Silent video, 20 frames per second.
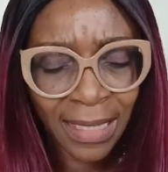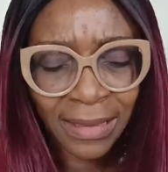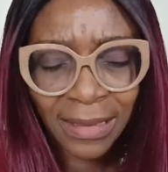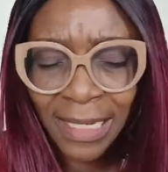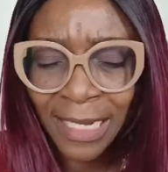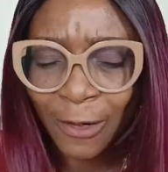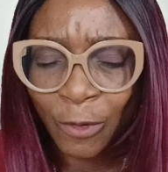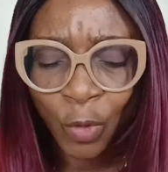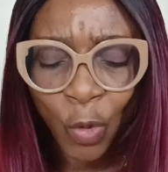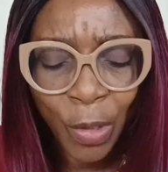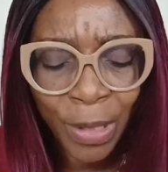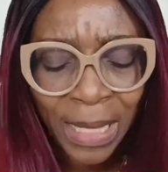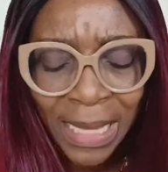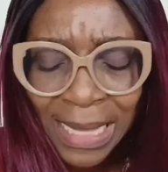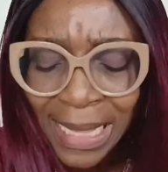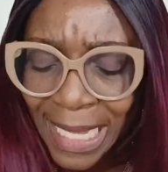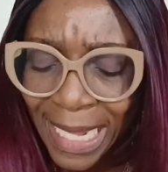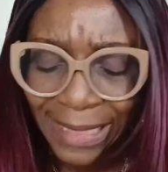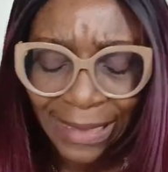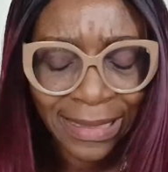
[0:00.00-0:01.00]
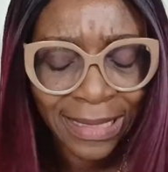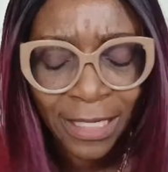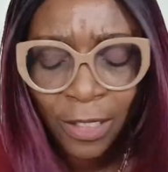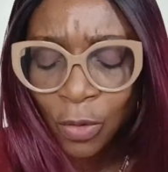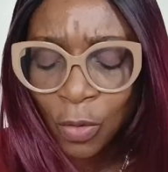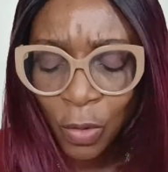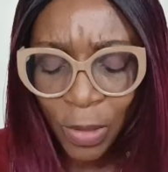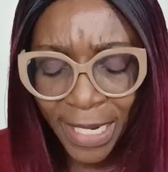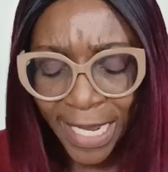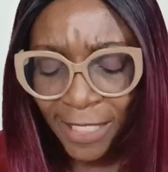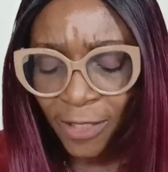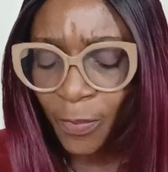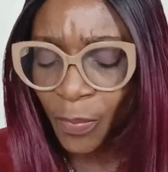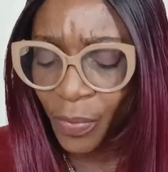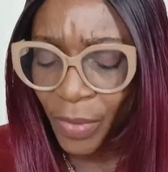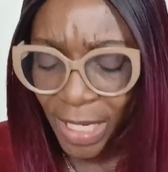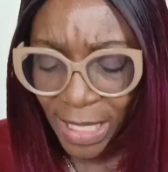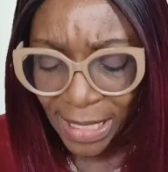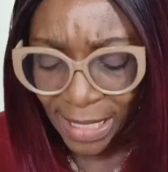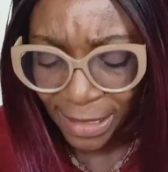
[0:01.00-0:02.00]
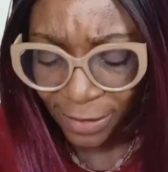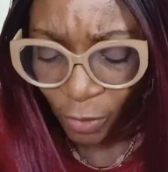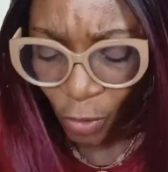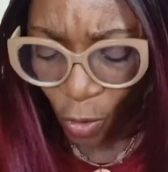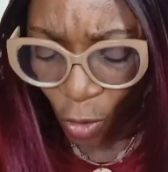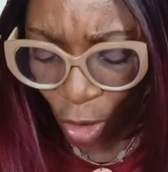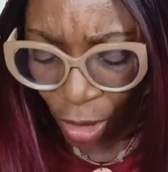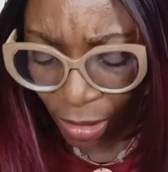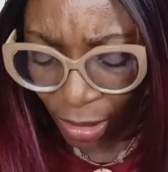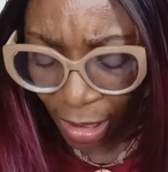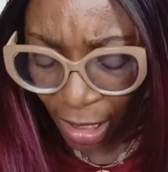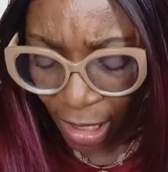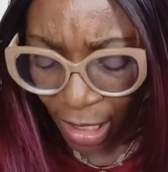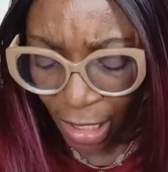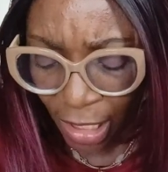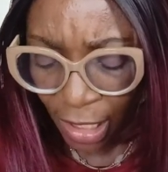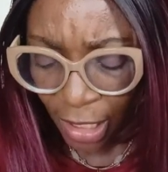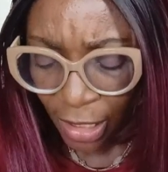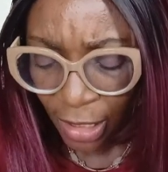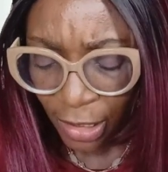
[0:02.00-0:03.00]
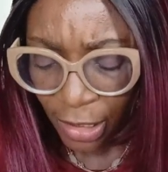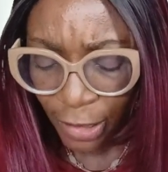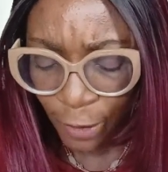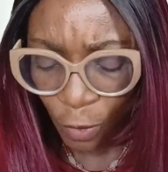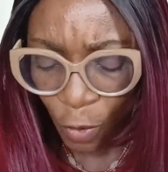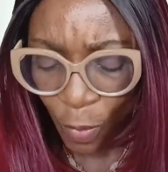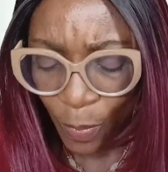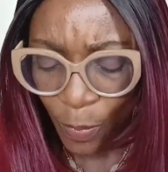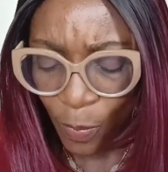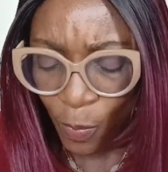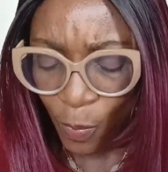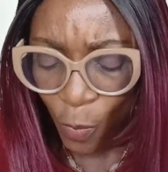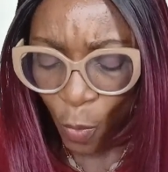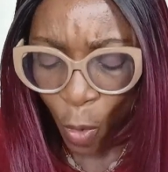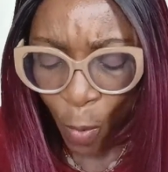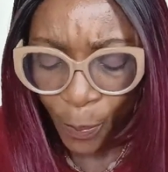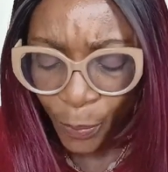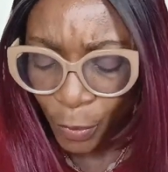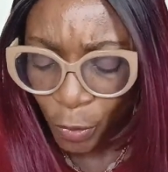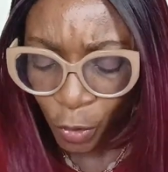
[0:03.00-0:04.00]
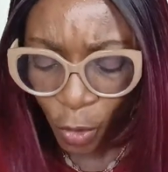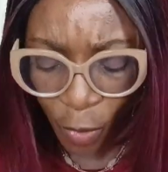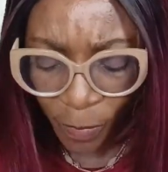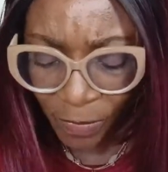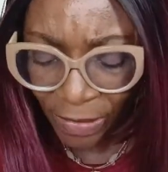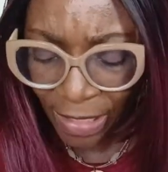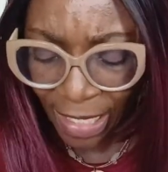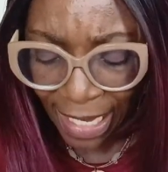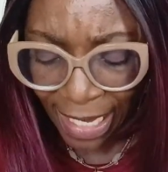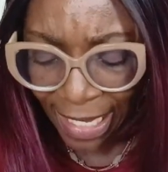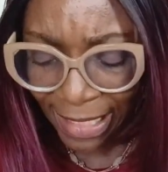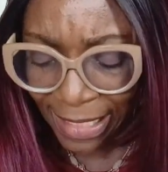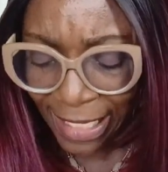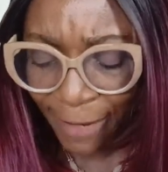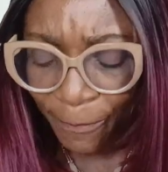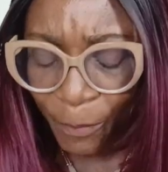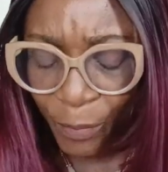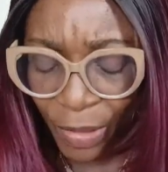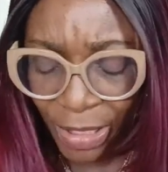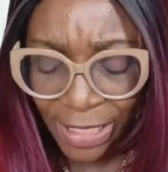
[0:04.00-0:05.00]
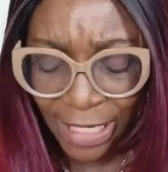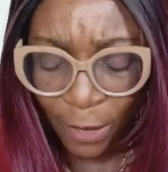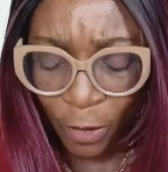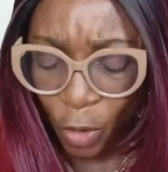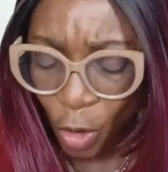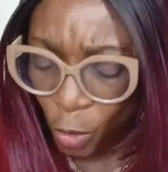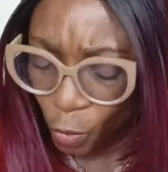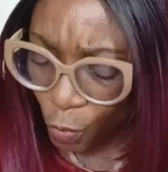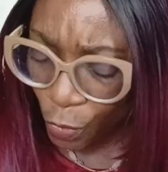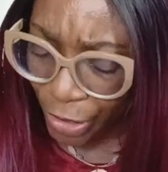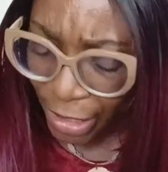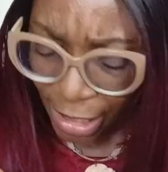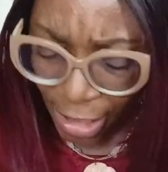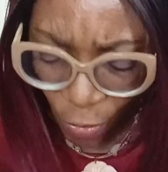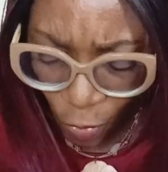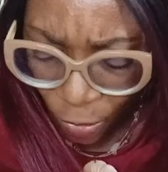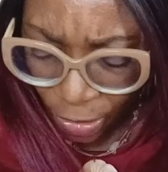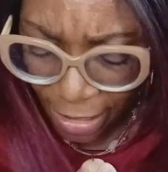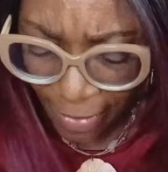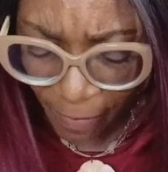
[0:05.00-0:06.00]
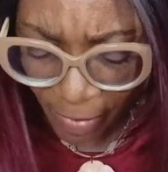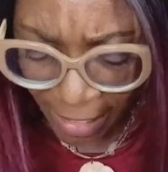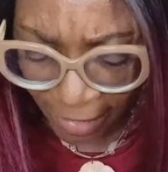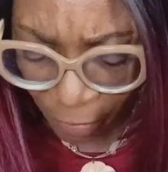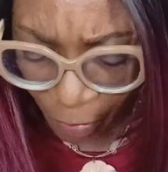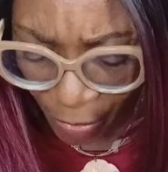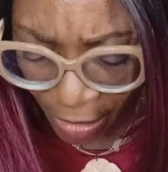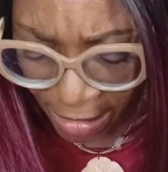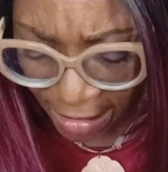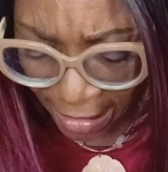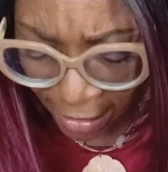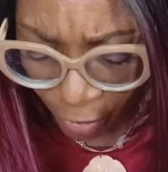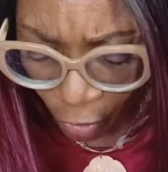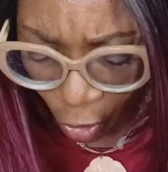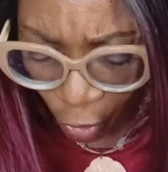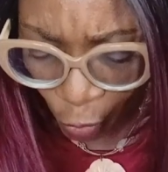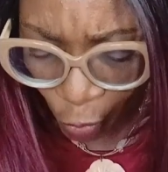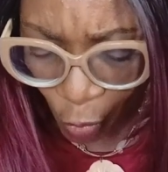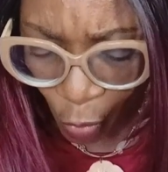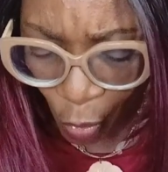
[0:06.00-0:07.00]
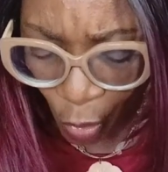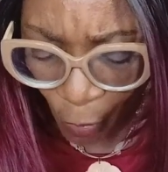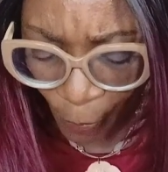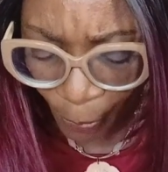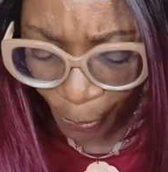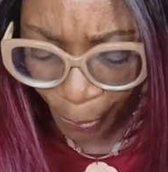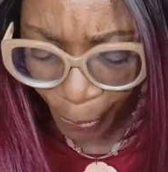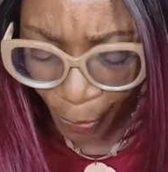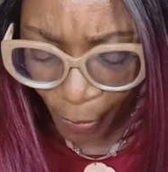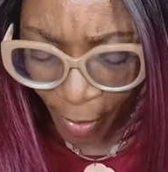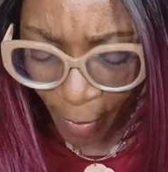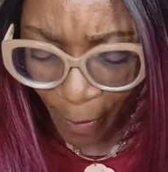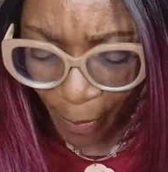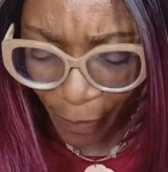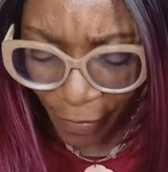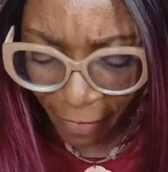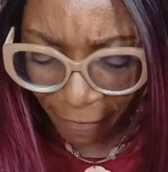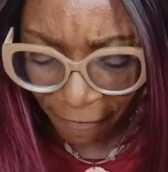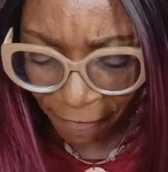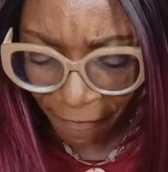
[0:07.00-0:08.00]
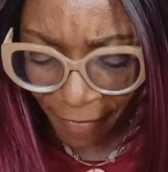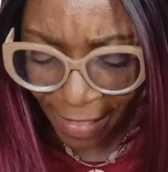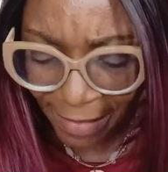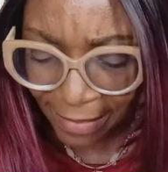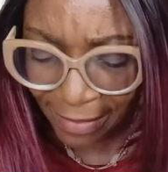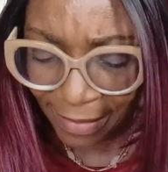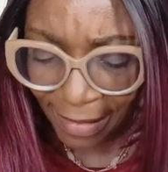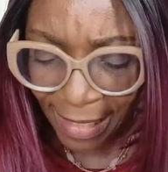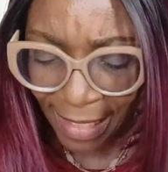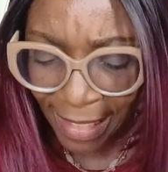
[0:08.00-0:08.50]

they are not letting go. Let's pray that God, you know, opens up their heart. Let's pray that God will heal them. Let's pray that God will perfect